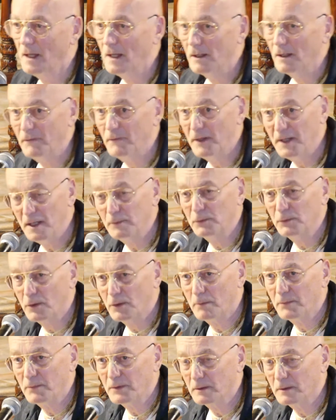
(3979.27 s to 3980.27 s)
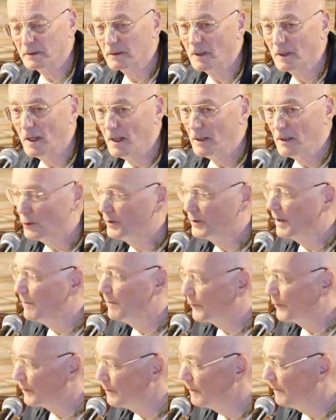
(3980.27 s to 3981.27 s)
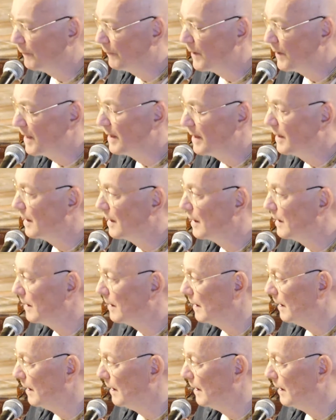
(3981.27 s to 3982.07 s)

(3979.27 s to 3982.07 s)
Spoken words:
Vedic scriptures. You can prove with the